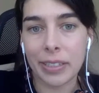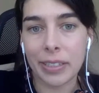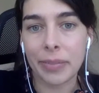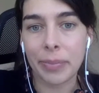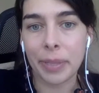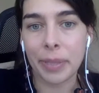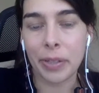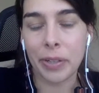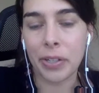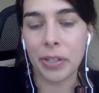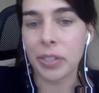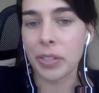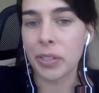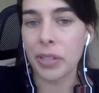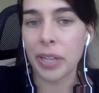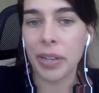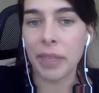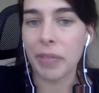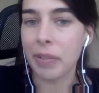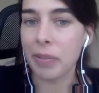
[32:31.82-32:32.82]
because
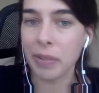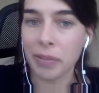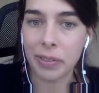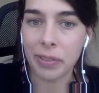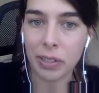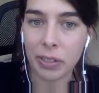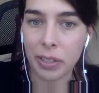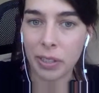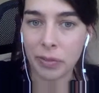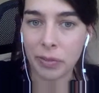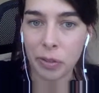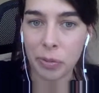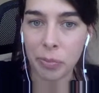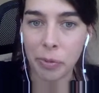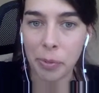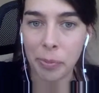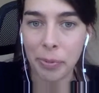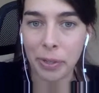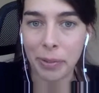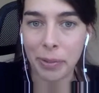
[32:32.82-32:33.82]
everyone was looking
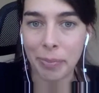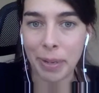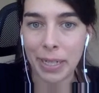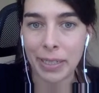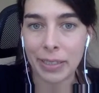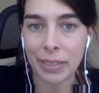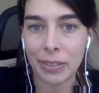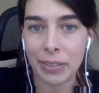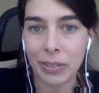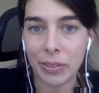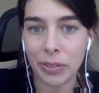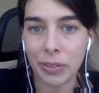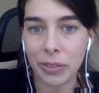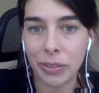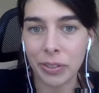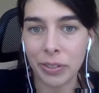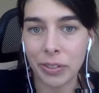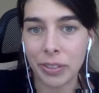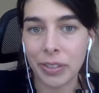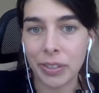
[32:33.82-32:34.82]
for more pragmatic
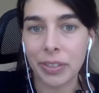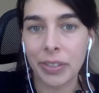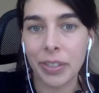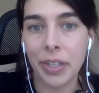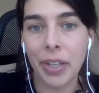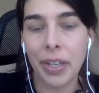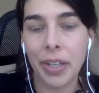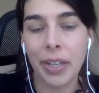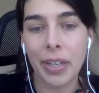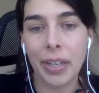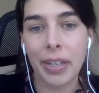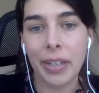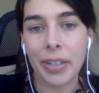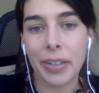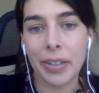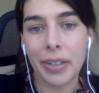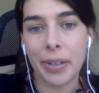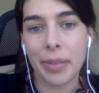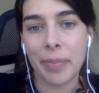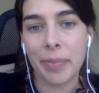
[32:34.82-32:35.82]
solutions,
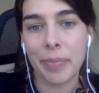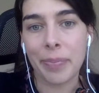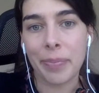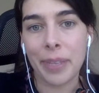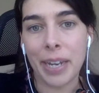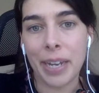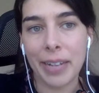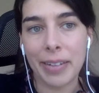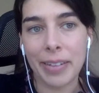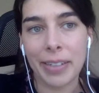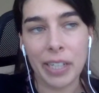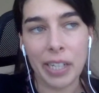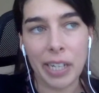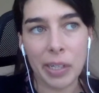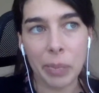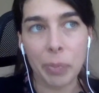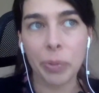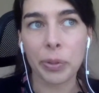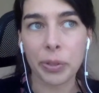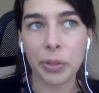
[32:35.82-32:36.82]
that I think it
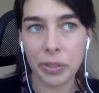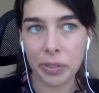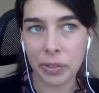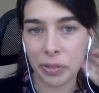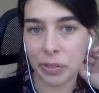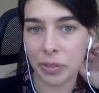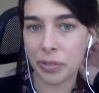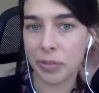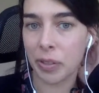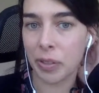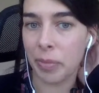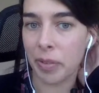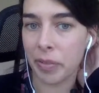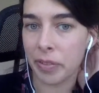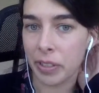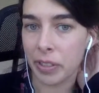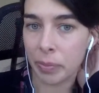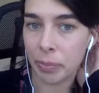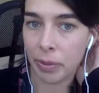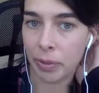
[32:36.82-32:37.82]
has pushed some
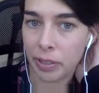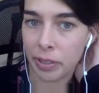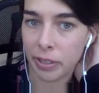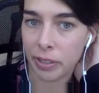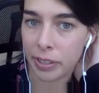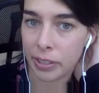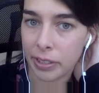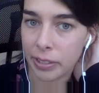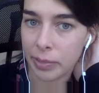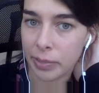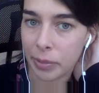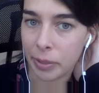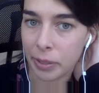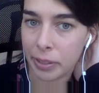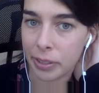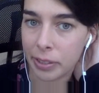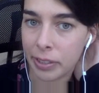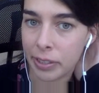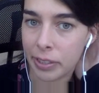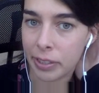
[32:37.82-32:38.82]
of these policy
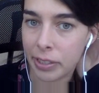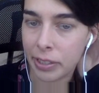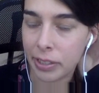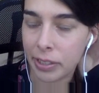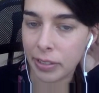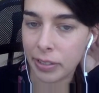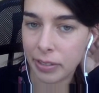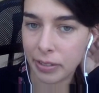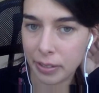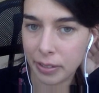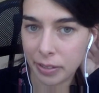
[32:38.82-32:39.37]
agendas.